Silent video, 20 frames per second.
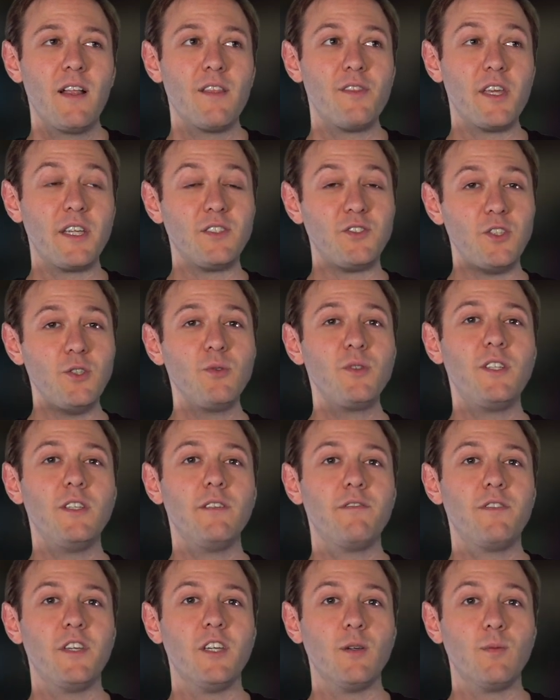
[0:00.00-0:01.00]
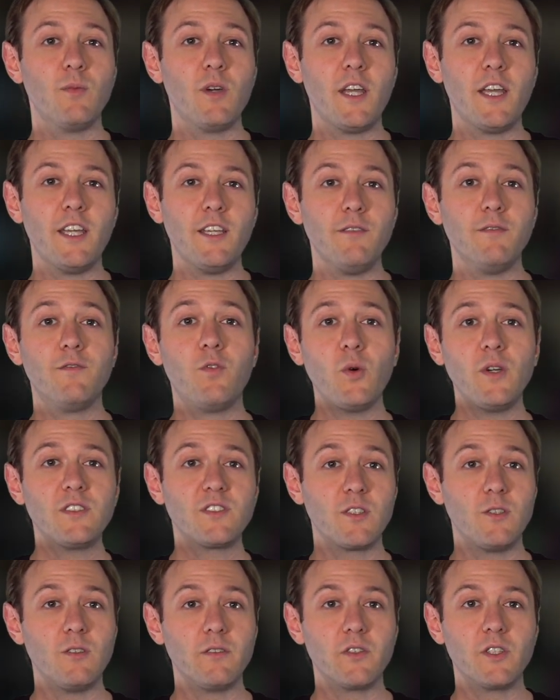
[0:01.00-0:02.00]
they do give him a
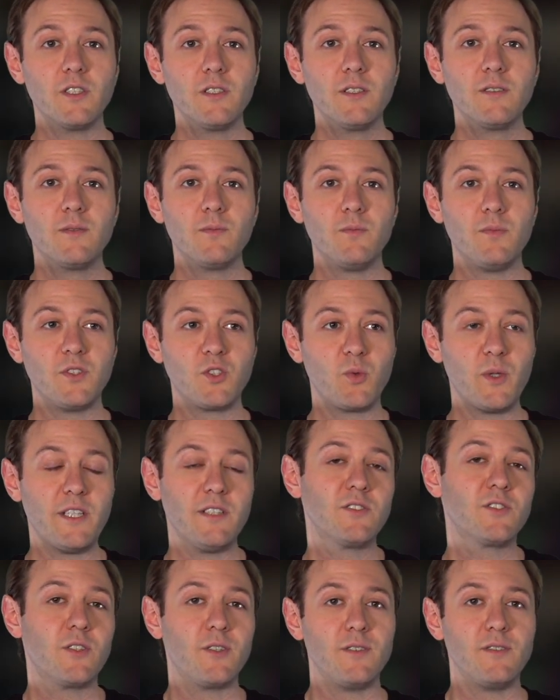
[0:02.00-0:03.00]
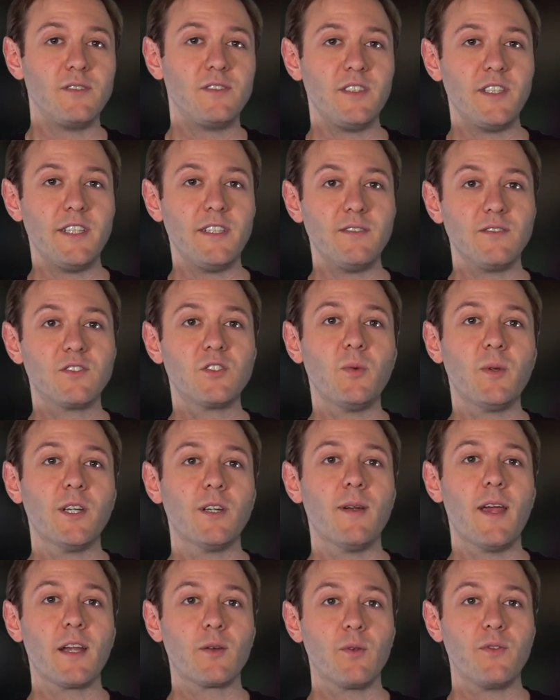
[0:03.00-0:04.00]
voiceover between certain scenes to
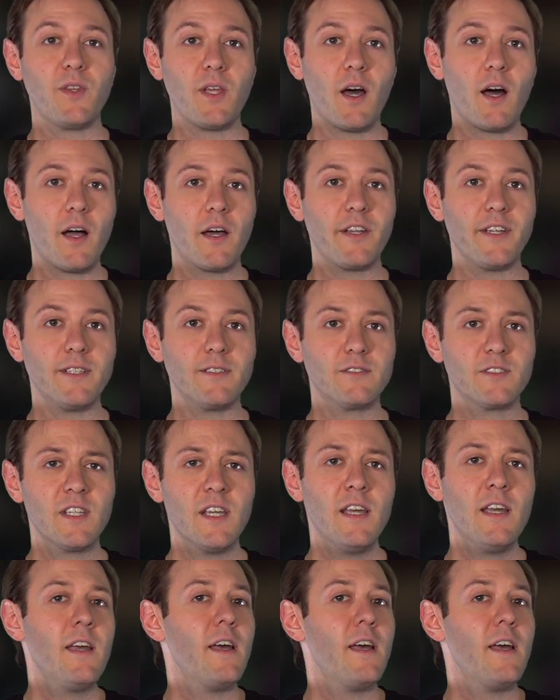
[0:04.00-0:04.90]
interact with the audience.